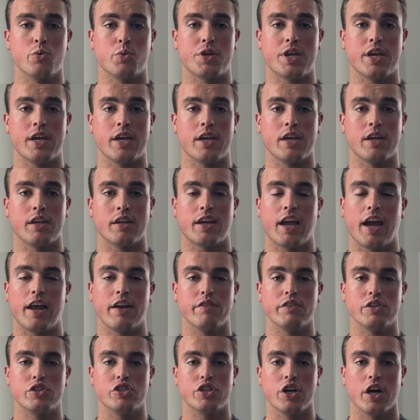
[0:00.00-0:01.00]
can kind
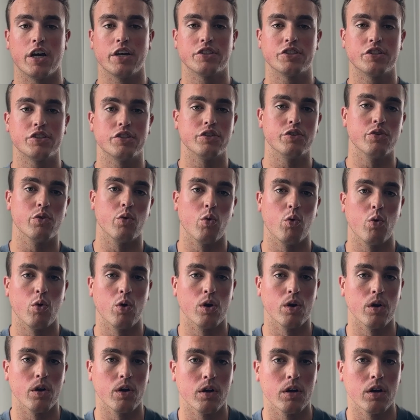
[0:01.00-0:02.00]
of adjust
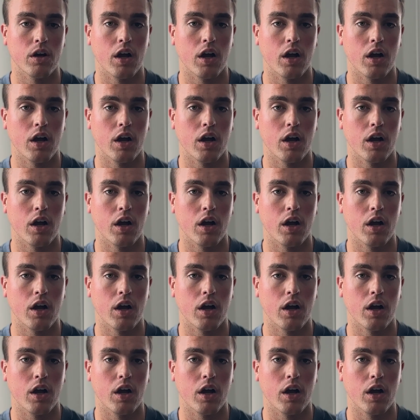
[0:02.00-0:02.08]
your